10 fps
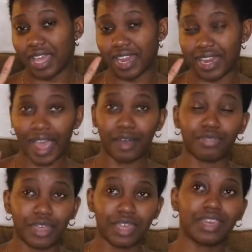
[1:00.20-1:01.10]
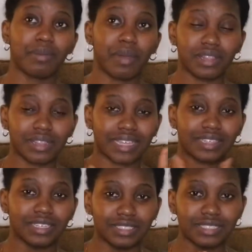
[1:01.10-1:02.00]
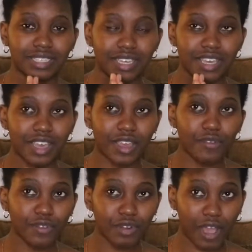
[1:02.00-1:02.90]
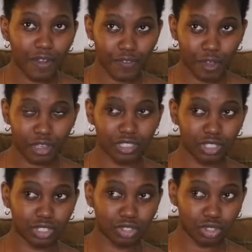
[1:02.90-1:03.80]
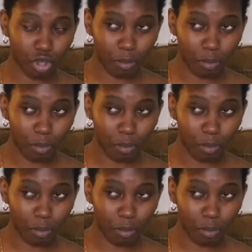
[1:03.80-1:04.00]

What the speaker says: Now think about it like this. If you're not focused so